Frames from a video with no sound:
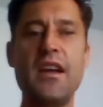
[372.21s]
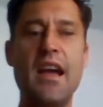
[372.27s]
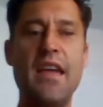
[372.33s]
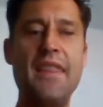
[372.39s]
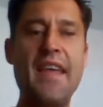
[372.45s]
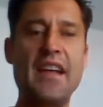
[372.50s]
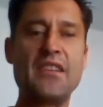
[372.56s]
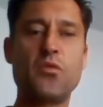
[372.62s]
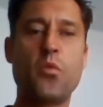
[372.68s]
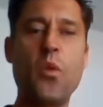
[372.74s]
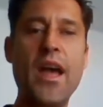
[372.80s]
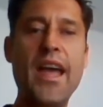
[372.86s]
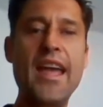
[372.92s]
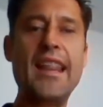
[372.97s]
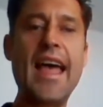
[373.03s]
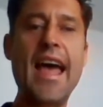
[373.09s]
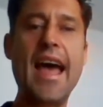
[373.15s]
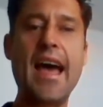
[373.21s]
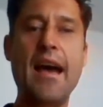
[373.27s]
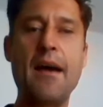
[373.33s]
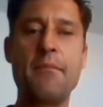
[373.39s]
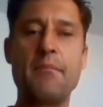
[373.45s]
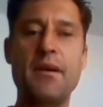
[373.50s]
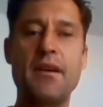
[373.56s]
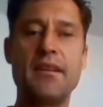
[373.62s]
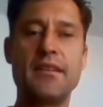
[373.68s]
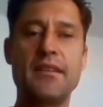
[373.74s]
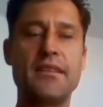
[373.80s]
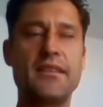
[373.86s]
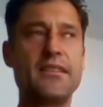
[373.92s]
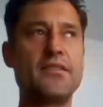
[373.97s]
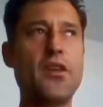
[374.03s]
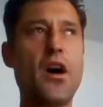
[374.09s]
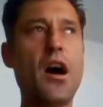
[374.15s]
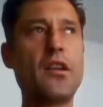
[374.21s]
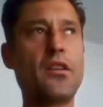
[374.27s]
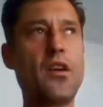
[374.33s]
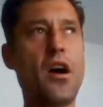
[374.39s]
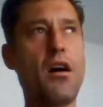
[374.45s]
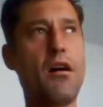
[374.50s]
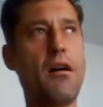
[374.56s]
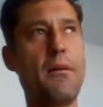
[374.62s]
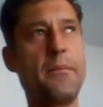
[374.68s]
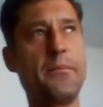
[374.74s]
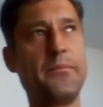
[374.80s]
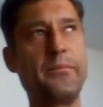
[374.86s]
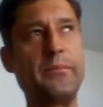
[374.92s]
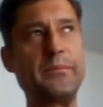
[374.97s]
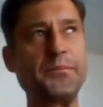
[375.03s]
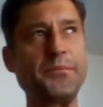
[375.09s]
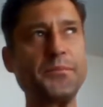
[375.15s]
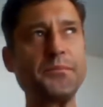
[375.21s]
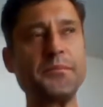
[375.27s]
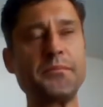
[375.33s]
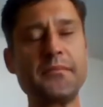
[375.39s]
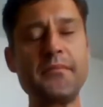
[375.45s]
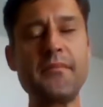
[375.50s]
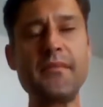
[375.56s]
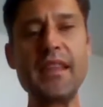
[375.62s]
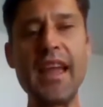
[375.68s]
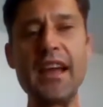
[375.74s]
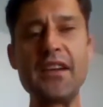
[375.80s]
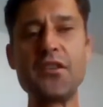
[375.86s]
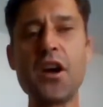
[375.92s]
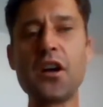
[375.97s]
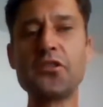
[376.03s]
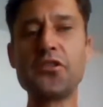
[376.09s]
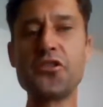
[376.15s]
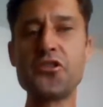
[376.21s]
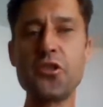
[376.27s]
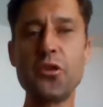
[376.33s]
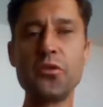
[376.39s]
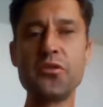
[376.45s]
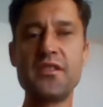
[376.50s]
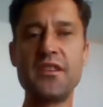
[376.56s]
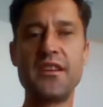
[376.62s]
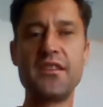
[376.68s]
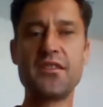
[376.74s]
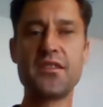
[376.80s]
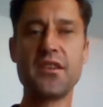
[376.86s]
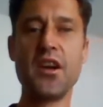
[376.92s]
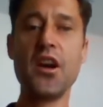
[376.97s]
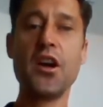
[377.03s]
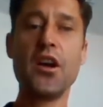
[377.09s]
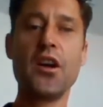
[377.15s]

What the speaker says: and that's waylab.com. And Dr. Schultz is